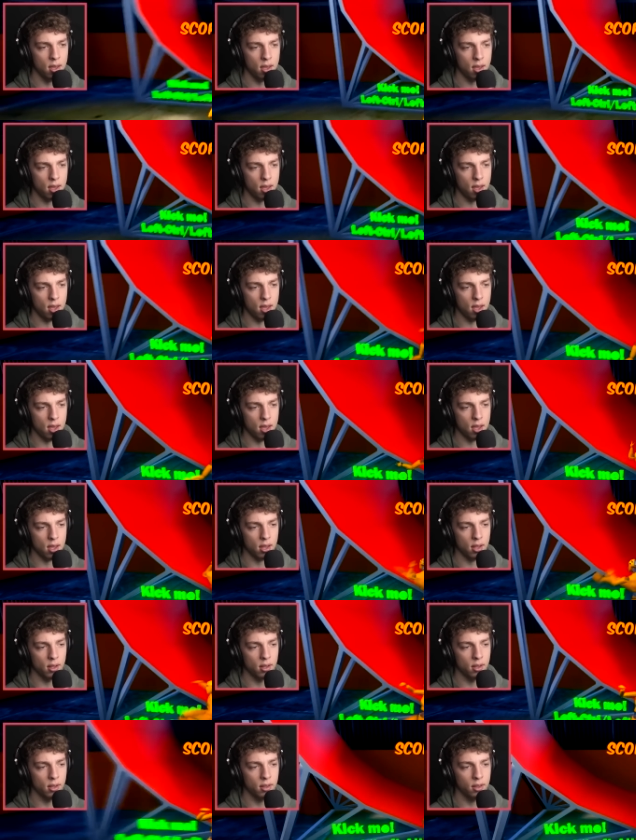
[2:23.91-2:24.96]
Eh.
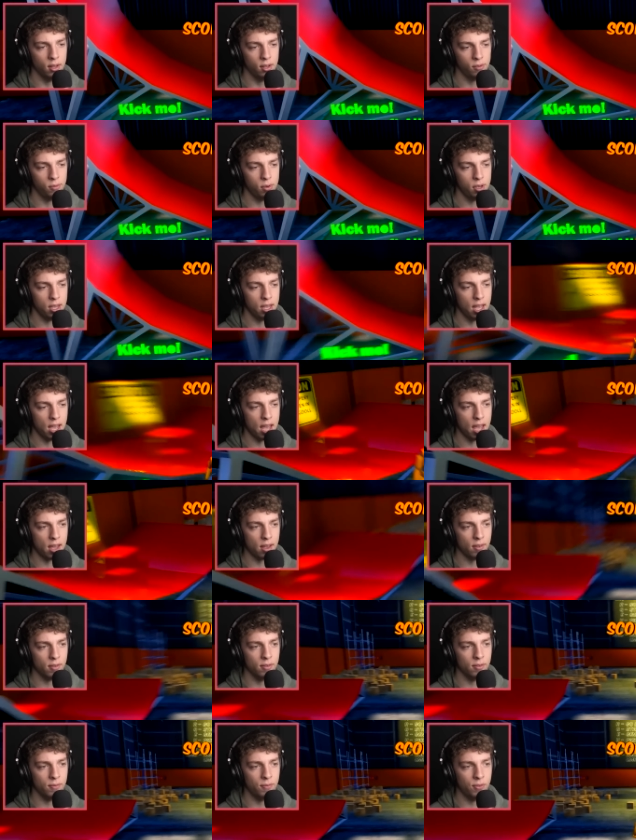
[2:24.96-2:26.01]
That's what you get
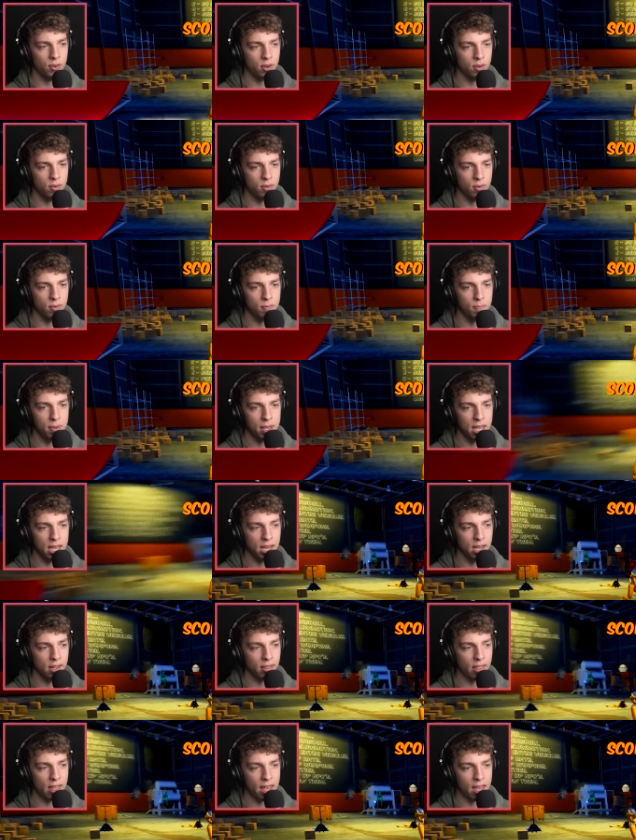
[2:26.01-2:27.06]
for
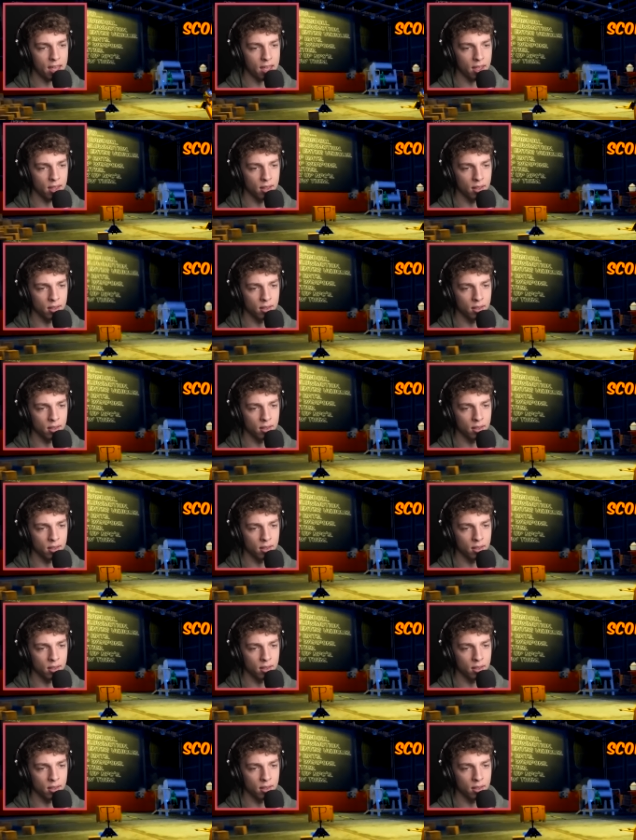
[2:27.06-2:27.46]
being there.